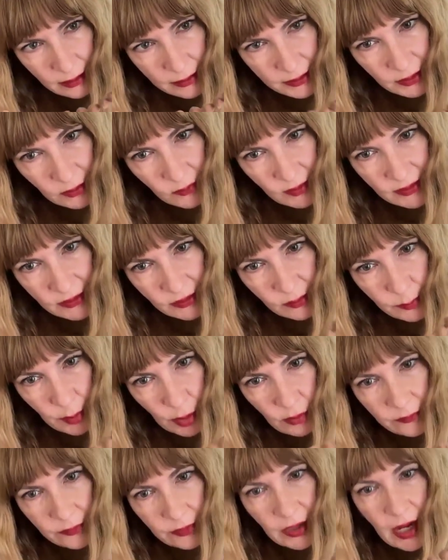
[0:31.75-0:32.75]
So these are
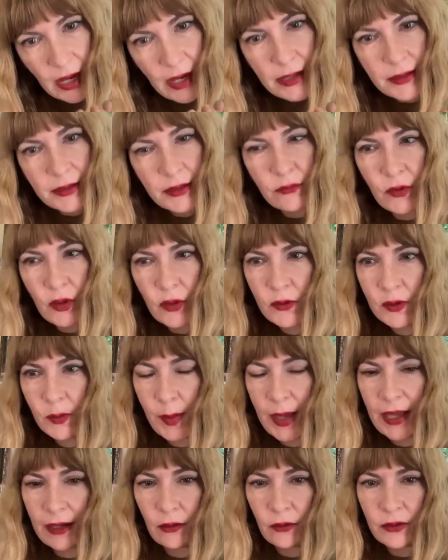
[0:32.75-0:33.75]
pulverized rose
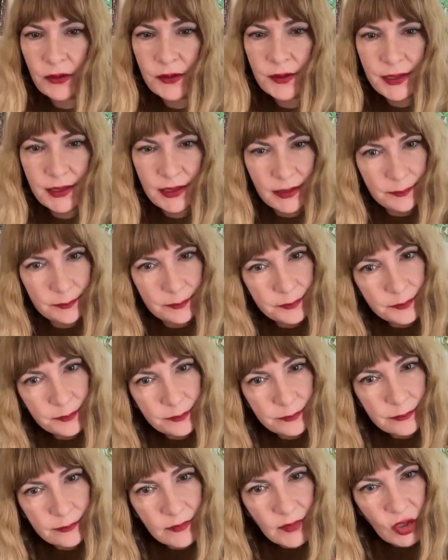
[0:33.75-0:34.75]
petals
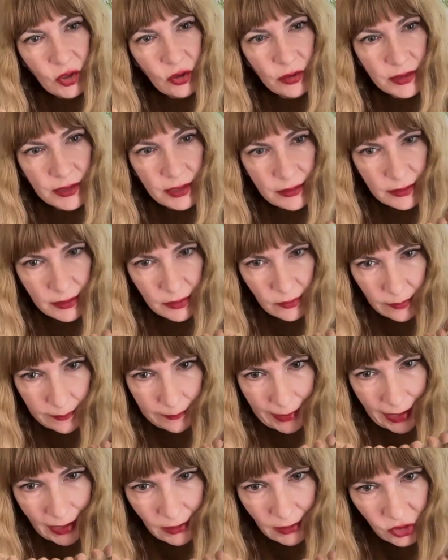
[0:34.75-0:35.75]
cooked into a
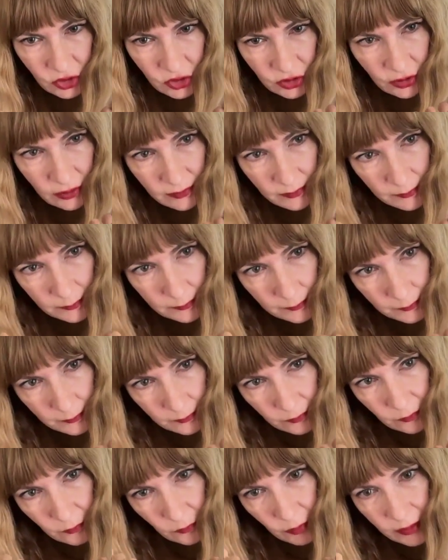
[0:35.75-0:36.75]
mash
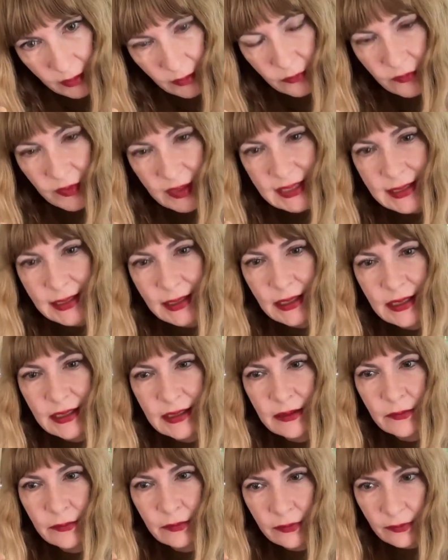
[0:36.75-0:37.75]
with a
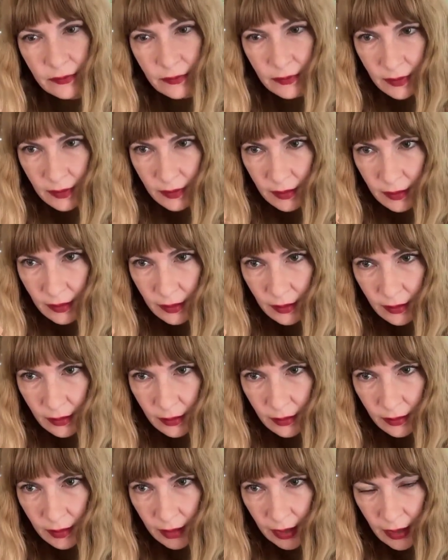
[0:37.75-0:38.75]
fixative
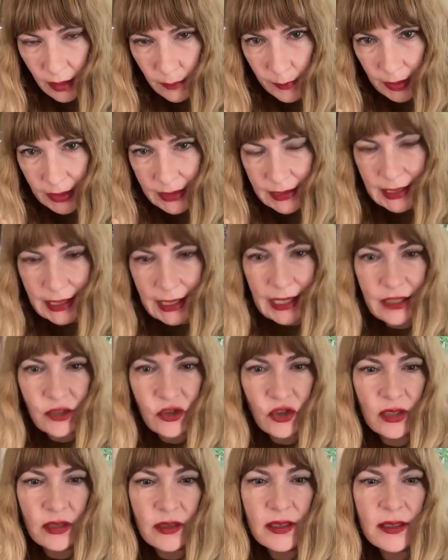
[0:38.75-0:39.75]
and a binding
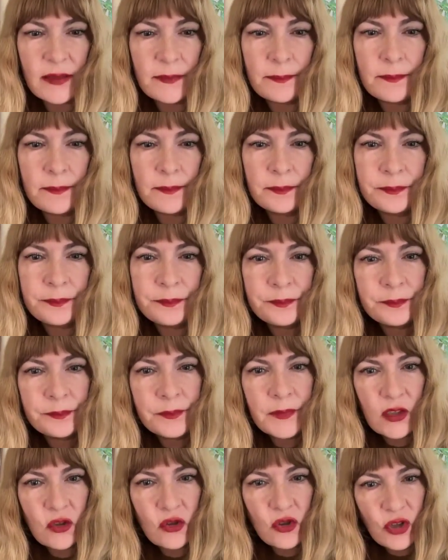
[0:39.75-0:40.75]
agent,
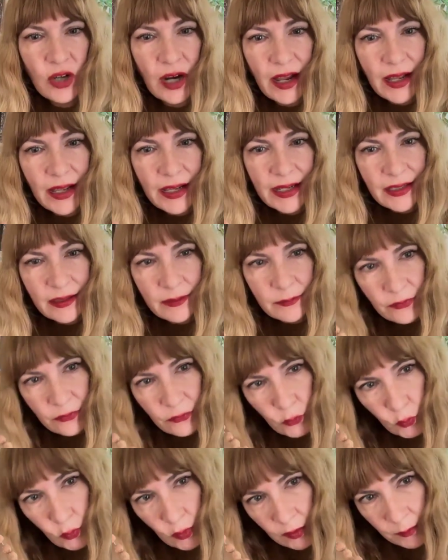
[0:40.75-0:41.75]
dried,
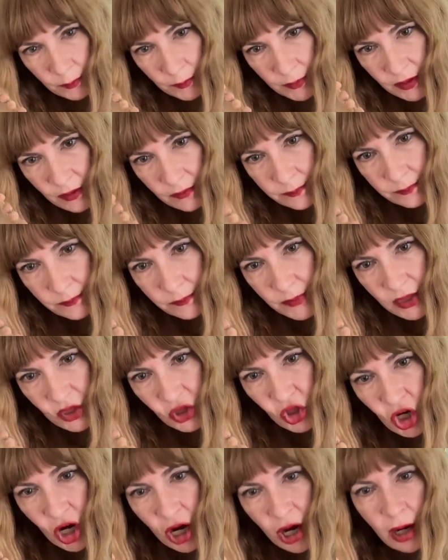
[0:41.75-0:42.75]
formed,
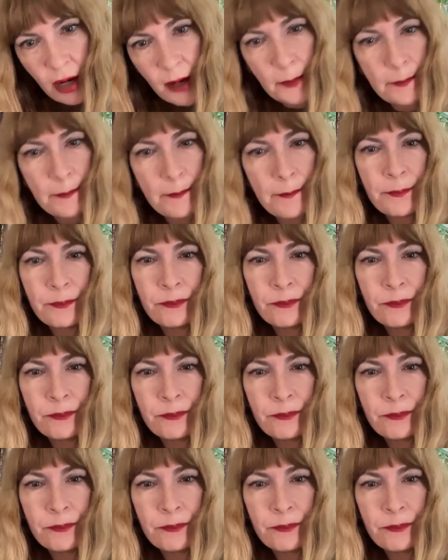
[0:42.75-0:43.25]
strung.